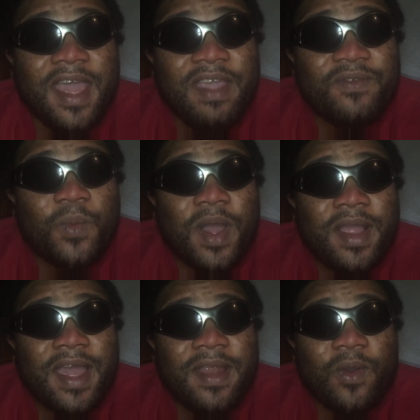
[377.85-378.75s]
Even
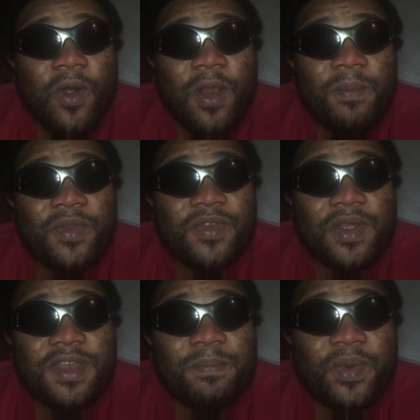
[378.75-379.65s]
one guy almost
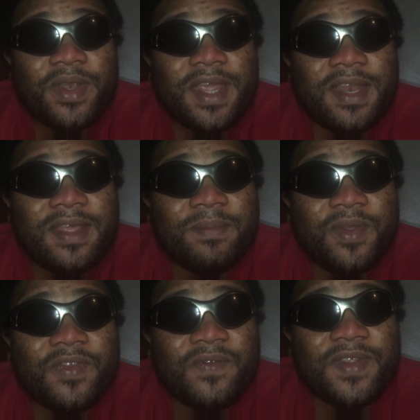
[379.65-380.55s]
got deported
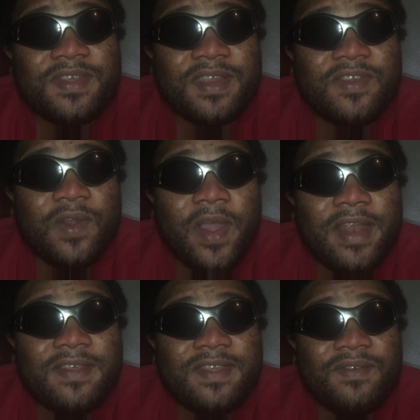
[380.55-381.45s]
because of this thing. His
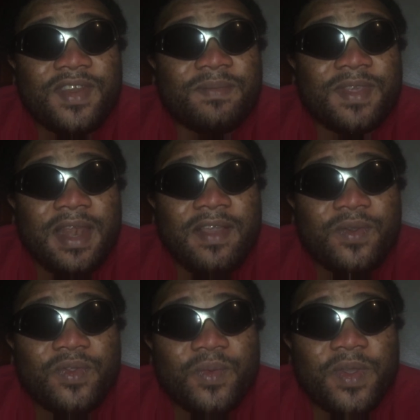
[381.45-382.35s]
lawyer deceived him. Say, let's
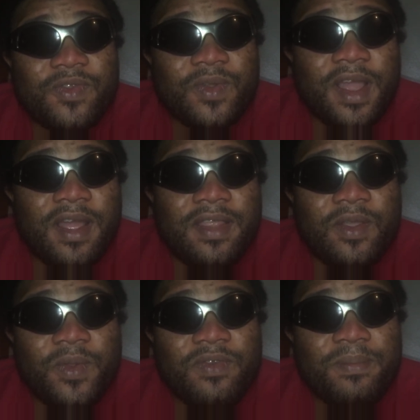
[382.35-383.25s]
go to Questura.
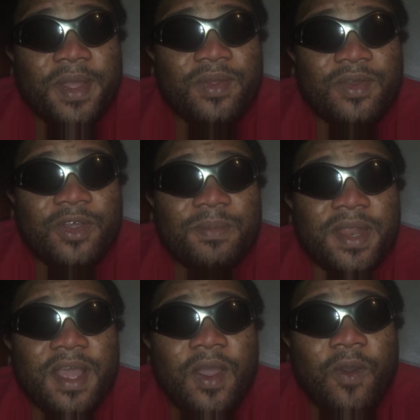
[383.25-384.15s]
They'll give you back your document.